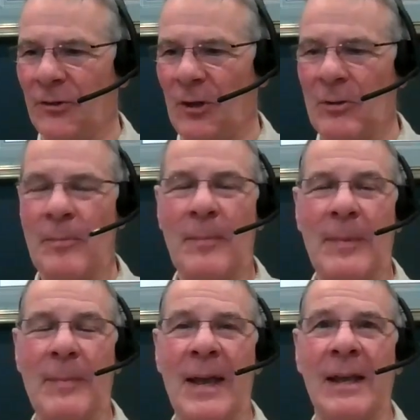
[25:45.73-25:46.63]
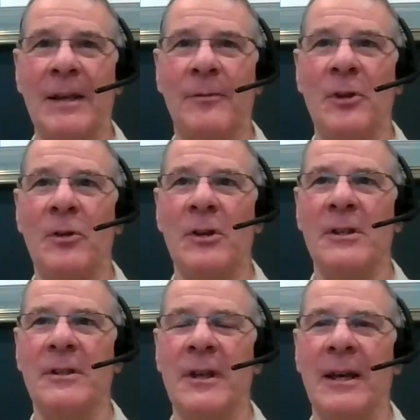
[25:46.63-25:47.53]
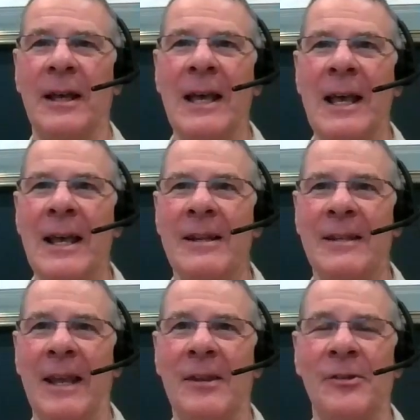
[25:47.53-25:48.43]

So Megan, if you could take